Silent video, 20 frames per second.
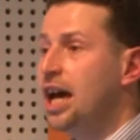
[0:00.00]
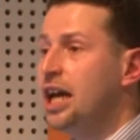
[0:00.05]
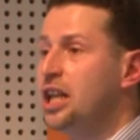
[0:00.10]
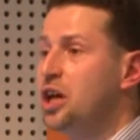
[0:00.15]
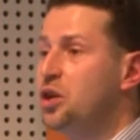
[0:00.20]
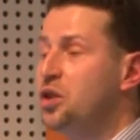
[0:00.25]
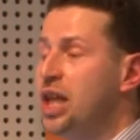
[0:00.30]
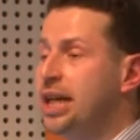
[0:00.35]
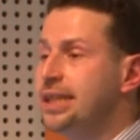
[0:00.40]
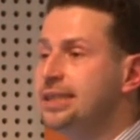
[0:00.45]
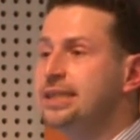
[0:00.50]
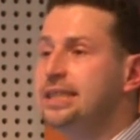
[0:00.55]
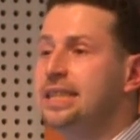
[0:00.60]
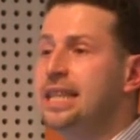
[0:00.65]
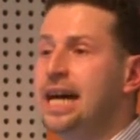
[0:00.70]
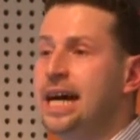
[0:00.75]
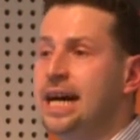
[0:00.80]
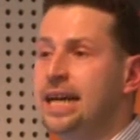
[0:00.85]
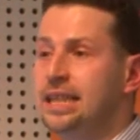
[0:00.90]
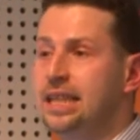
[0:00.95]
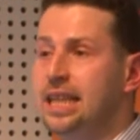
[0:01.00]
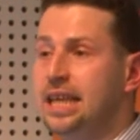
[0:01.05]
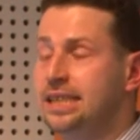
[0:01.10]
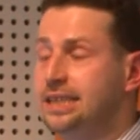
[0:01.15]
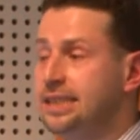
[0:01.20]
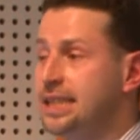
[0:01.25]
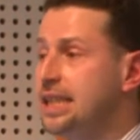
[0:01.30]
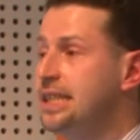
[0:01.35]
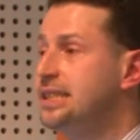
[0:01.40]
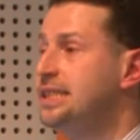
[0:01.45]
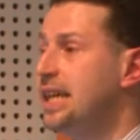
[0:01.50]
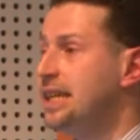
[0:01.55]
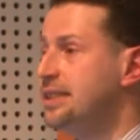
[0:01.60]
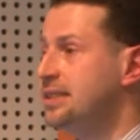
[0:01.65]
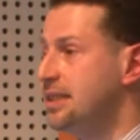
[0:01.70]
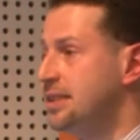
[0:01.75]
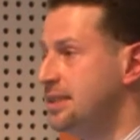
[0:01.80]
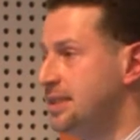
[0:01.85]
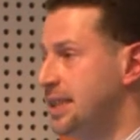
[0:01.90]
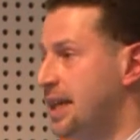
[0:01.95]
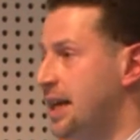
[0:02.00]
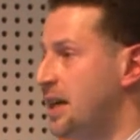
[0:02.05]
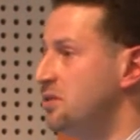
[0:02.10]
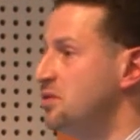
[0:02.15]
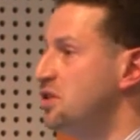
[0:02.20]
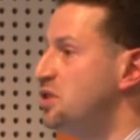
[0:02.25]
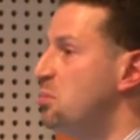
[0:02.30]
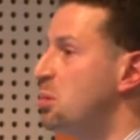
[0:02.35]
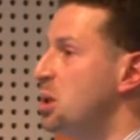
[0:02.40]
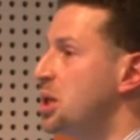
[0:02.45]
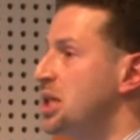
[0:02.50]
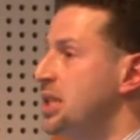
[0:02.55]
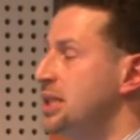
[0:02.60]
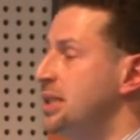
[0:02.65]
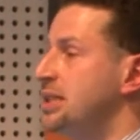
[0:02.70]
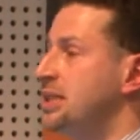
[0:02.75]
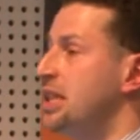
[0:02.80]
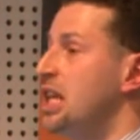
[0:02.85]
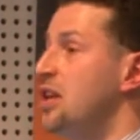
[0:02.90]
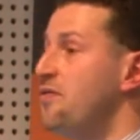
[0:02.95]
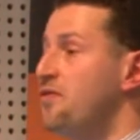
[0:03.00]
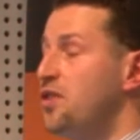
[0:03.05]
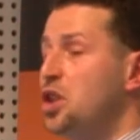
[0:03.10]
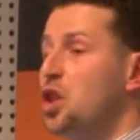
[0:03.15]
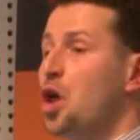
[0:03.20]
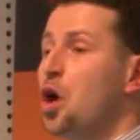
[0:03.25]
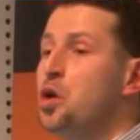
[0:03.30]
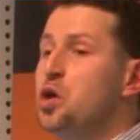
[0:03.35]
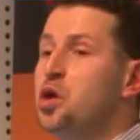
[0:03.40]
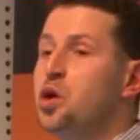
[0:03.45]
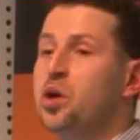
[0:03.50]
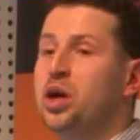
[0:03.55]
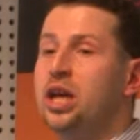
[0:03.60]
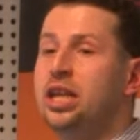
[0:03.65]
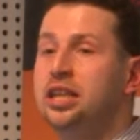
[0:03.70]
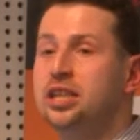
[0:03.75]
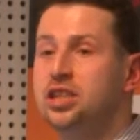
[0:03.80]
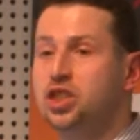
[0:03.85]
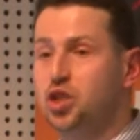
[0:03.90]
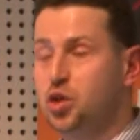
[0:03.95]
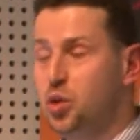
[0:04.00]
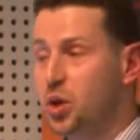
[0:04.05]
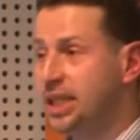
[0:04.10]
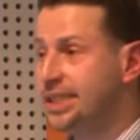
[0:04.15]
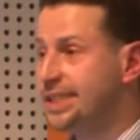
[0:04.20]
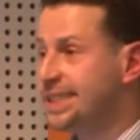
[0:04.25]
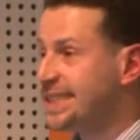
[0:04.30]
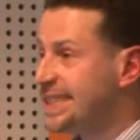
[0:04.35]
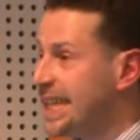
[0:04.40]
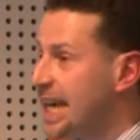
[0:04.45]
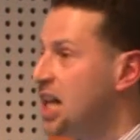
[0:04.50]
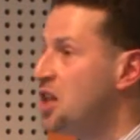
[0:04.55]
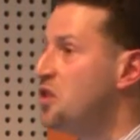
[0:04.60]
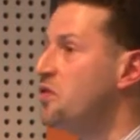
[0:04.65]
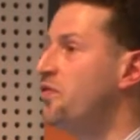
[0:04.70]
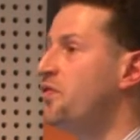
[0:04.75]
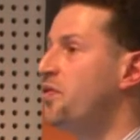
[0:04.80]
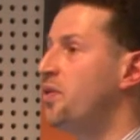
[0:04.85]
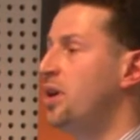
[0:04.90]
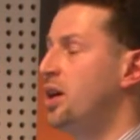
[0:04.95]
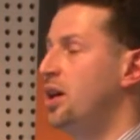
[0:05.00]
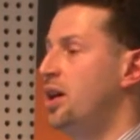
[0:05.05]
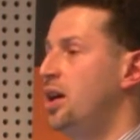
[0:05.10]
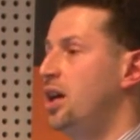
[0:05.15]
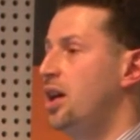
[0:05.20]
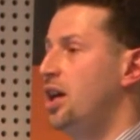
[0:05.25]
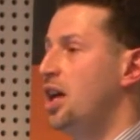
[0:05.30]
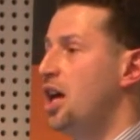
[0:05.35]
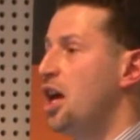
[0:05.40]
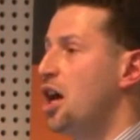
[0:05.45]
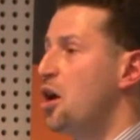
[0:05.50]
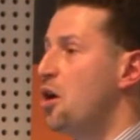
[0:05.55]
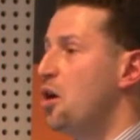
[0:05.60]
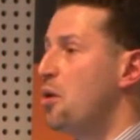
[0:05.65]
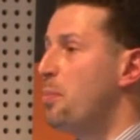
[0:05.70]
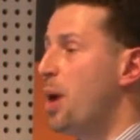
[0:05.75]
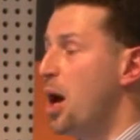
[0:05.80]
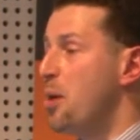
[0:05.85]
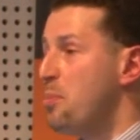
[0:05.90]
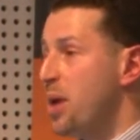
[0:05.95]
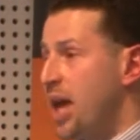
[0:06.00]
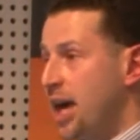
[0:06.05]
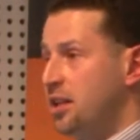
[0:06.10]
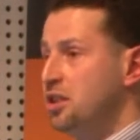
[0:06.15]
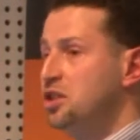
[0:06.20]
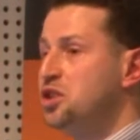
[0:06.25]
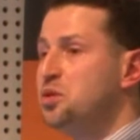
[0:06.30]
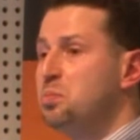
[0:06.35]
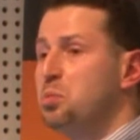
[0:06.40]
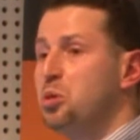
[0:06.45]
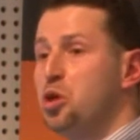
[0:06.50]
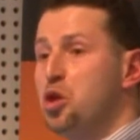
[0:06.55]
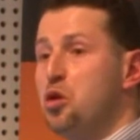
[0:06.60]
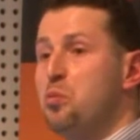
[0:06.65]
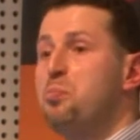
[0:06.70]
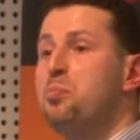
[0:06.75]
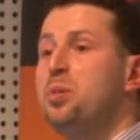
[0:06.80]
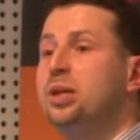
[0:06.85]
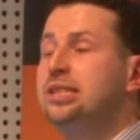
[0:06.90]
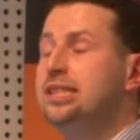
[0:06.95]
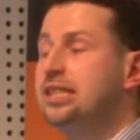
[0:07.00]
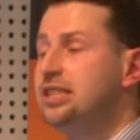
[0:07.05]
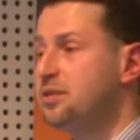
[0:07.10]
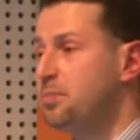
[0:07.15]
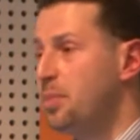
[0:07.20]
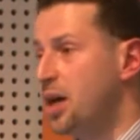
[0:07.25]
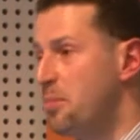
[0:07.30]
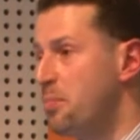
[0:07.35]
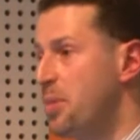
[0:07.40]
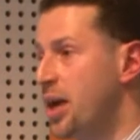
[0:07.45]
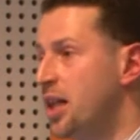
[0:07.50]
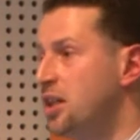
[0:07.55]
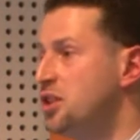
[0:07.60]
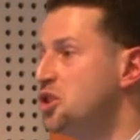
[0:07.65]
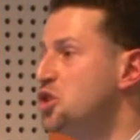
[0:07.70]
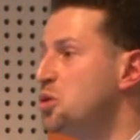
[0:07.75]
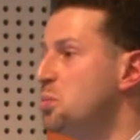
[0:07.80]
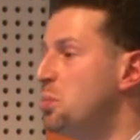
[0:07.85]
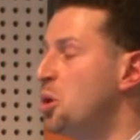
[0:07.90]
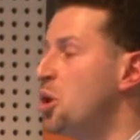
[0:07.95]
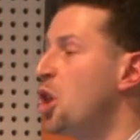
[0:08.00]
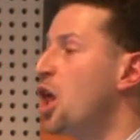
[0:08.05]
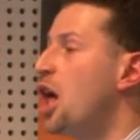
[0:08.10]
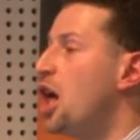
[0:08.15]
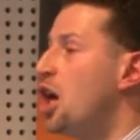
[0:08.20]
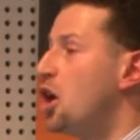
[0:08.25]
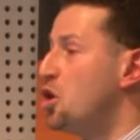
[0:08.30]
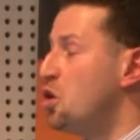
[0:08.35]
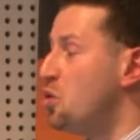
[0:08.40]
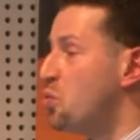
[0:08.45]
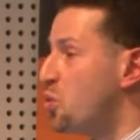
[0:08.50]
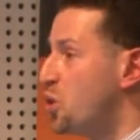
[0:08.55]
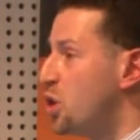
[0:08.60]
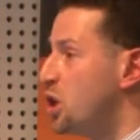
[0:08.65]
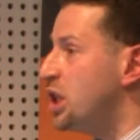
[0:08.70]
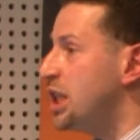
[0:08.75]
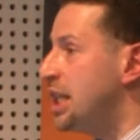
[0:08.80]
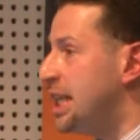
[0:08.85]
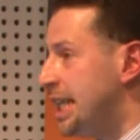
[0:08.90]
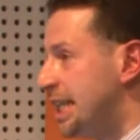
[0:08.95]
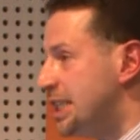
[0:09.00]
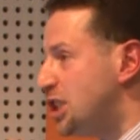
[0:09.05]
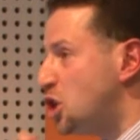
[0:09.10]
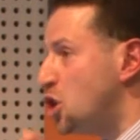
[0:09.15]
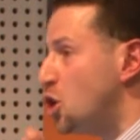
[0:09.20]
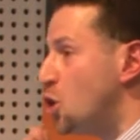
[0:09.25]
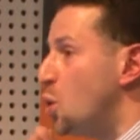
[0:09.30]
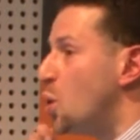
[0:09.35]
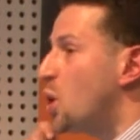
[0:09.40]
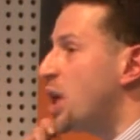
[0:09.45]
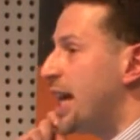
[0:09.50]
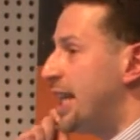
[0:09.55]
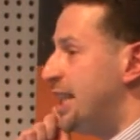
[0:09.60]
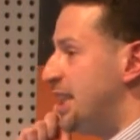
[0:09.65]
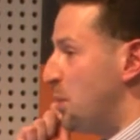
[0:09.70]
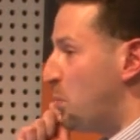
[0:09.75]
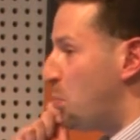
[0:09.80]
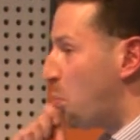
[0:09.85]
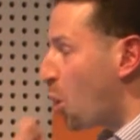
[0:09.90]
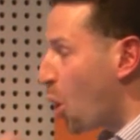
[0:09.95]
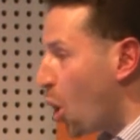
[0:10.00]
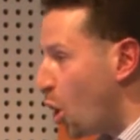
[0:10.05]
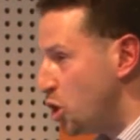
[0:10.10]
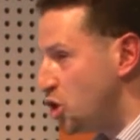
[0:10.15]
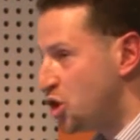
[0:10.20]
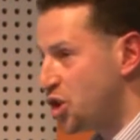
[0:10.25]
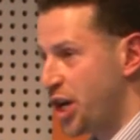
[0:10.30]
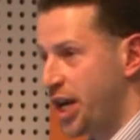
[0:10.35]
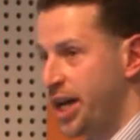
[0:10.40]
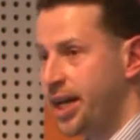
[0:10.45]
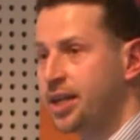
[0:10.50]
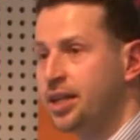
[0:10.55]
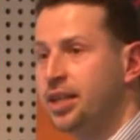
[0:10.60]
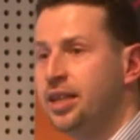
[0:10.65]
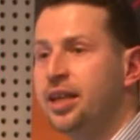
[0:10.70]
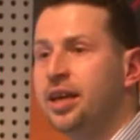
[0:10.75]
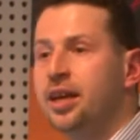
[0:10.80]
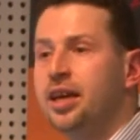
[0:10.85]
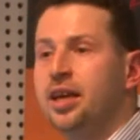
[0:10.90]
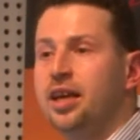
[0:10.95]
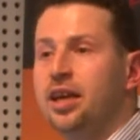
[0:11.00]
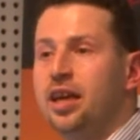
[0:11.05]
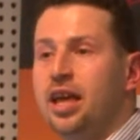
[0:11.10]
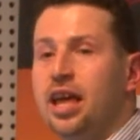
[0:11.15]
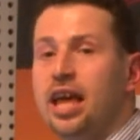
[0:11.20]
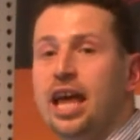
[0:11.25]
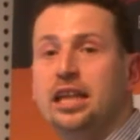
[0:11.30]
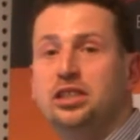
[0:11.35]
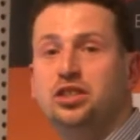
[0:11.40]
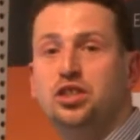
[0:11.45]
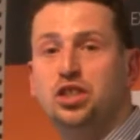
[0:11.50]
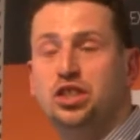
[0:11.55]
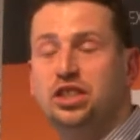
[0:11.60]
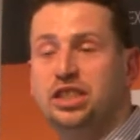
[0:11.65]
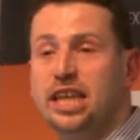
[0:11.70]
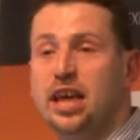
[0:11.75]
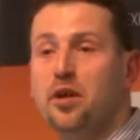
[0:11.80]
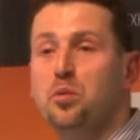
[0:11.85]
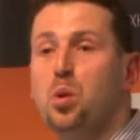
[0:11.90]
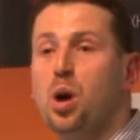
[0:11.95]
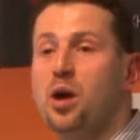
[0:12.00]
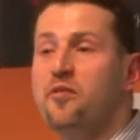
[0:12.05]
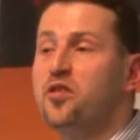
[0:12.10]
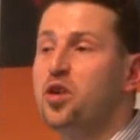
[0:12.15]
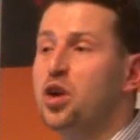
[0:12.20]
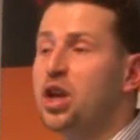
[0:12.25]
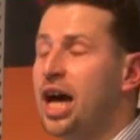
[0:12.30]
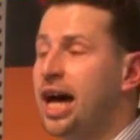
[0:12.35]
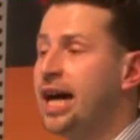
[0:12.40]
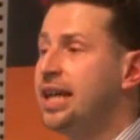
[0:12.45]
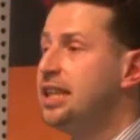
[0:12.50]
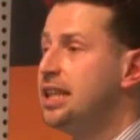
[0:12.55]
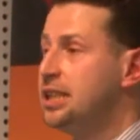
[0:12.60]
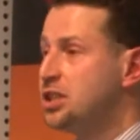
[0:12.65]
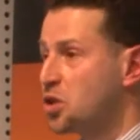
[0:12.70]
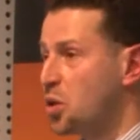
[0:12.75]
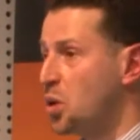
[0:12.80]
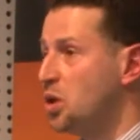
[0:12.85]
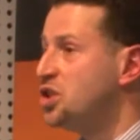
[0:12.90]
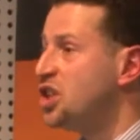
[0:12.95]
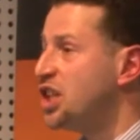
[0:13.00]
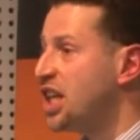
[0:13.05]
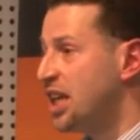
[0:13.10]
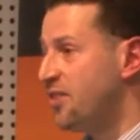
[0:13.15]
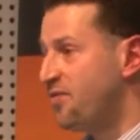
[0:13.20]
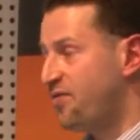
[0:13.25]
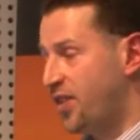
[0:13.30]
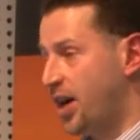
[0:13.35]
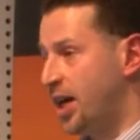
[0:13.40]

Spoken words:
Now that's not as easy as it sounds, because even though your industry itself might be eligible, your business might be eligible, you really need to look at the project and to see whether or not it's going to get